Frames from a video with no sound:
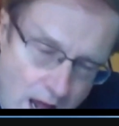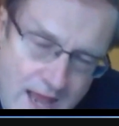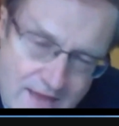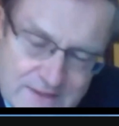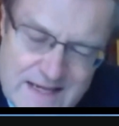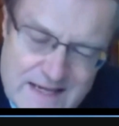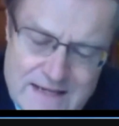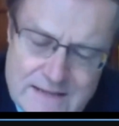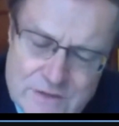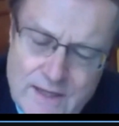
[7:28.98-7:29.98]
I have to
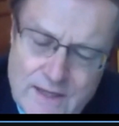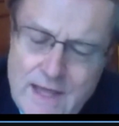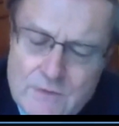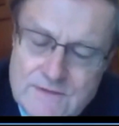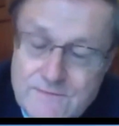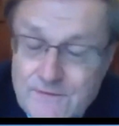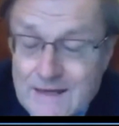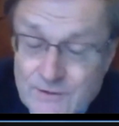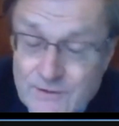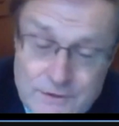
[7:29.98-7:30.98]
take that into account in
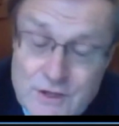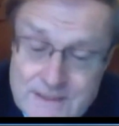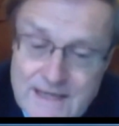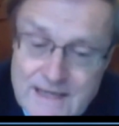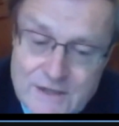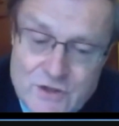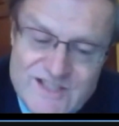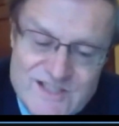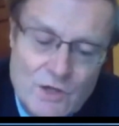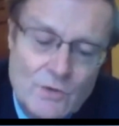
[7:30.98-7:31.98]
valuing the
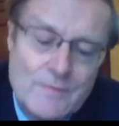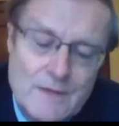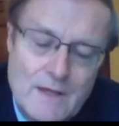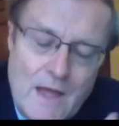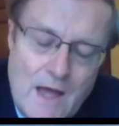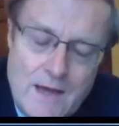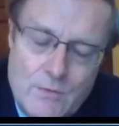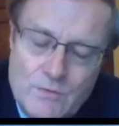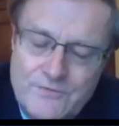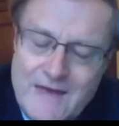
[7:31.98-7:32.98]
transaction. So
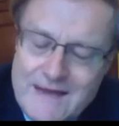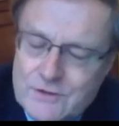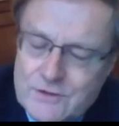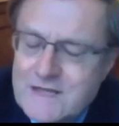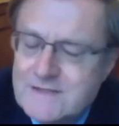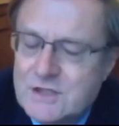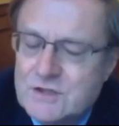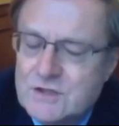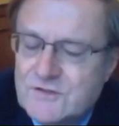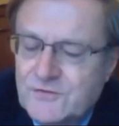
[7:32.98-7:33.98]
I would value the
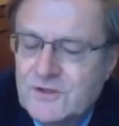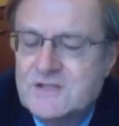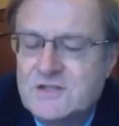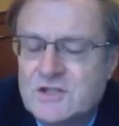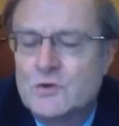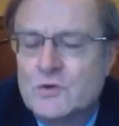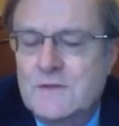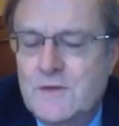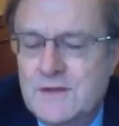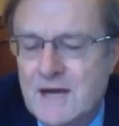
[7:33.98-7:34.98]
transactions first,
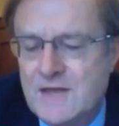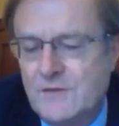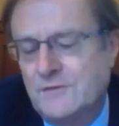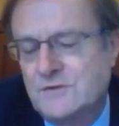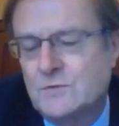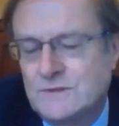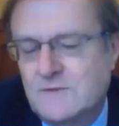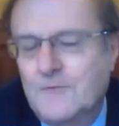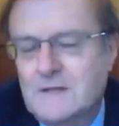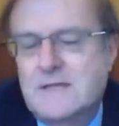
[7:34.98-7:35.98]
assuming that neither of us will
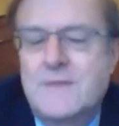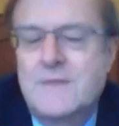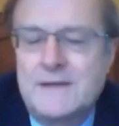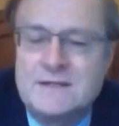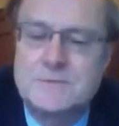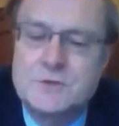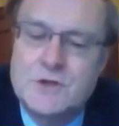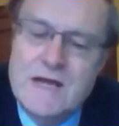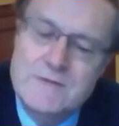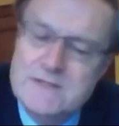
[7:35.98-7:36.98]
default, and then I'll
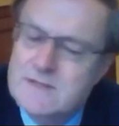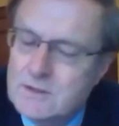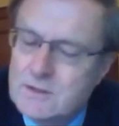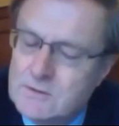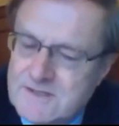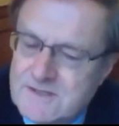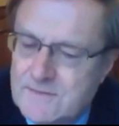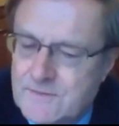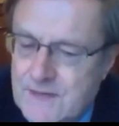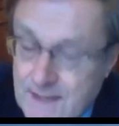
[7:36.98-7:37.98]
subtract this thing called
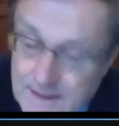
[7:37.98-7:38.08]
C V